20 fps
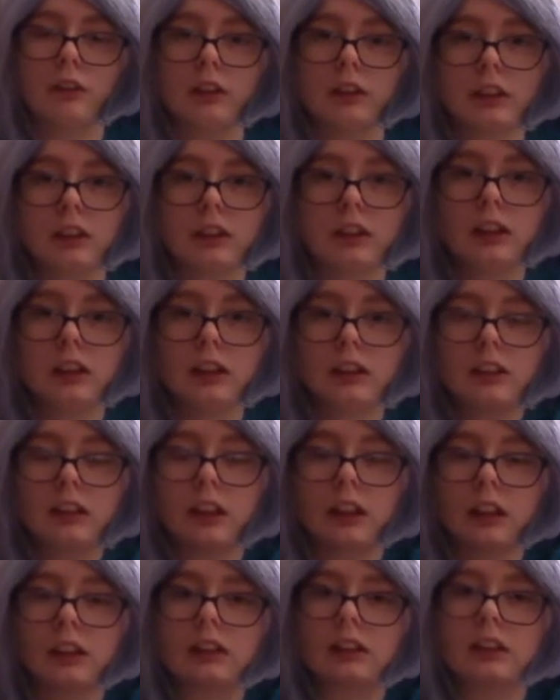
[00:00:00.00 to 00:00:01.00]
into
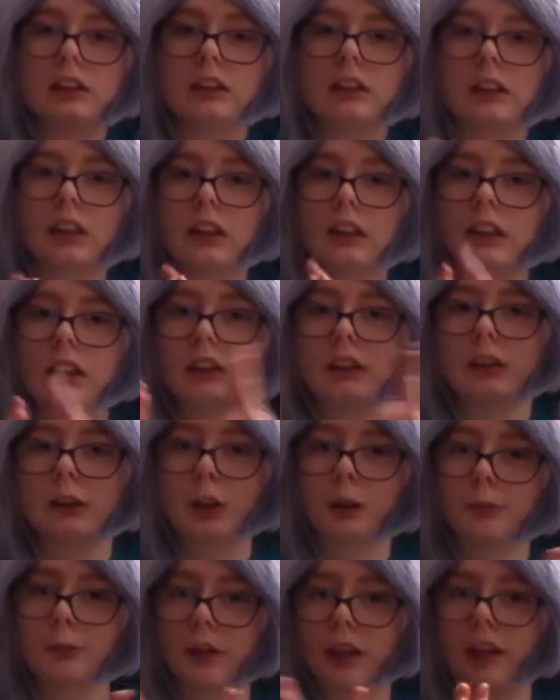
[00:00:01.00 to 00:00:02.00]
details and then they
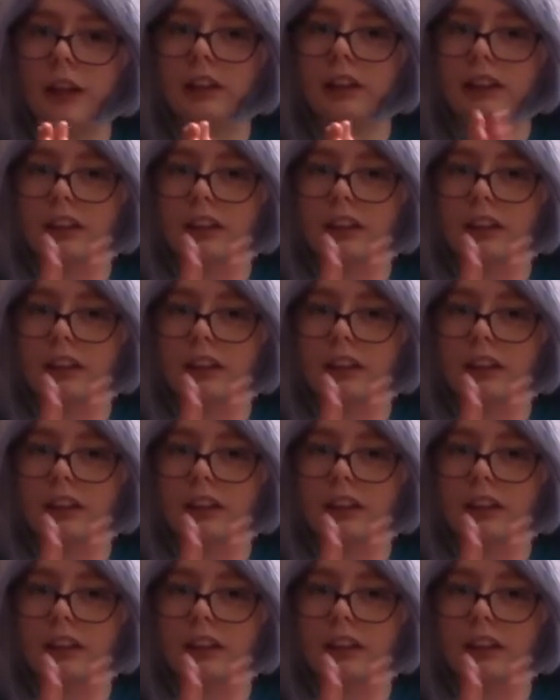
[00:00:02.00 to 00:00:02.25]
somehow